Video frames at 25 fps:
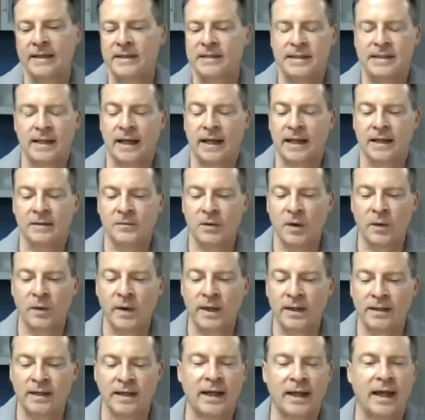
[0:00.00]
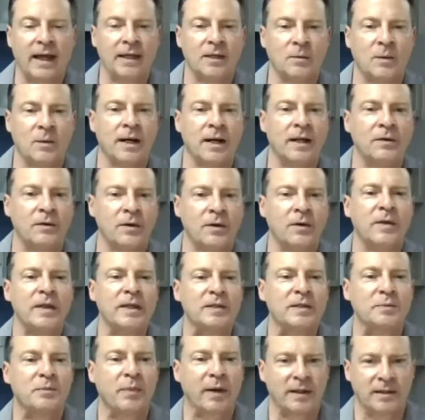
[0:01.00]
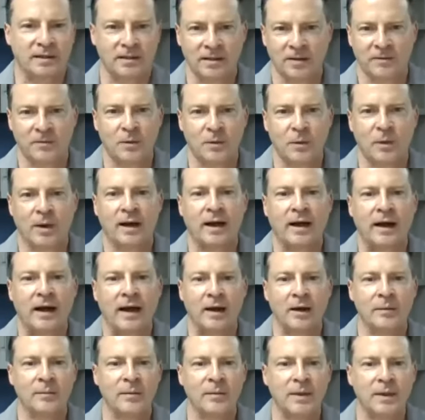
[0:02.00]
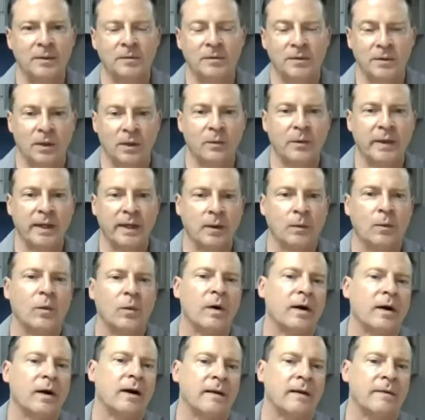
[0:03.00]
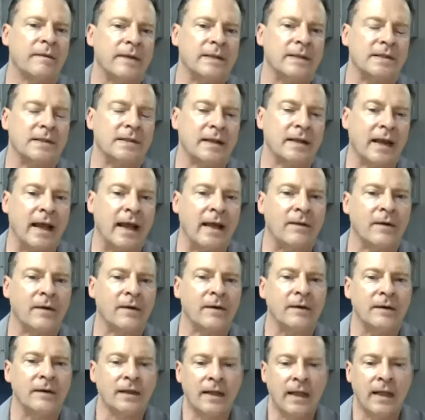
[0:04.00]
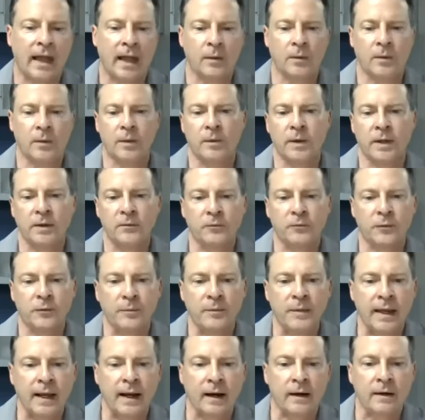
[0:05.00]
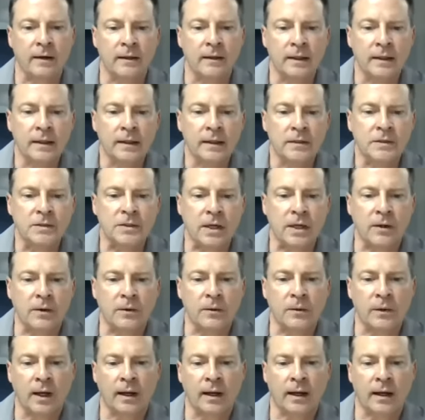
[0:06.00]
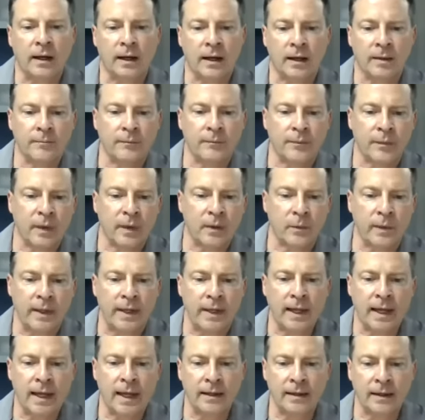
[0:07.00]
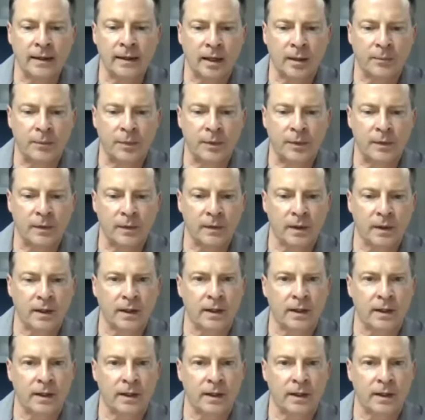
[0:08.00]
he said, I have no idea how you want to do this, but if you want to hire me, we can work on this together. And we went from there. So we had a couple